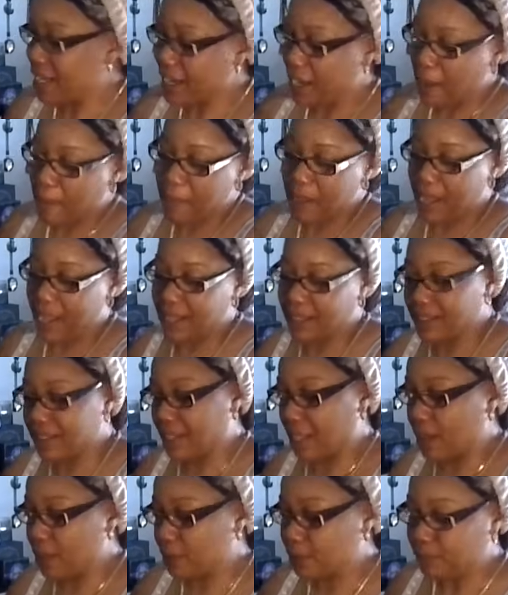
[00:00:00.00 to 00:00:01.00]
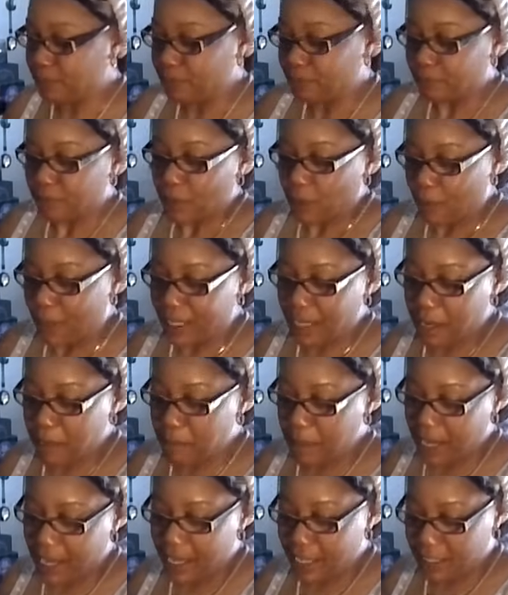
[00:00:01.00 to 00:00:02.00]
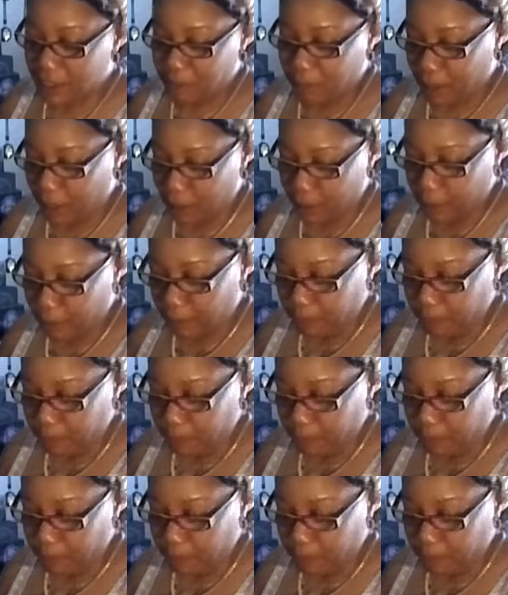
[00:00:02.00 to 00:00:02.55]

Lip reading: mad though? Why they mad, Spirit?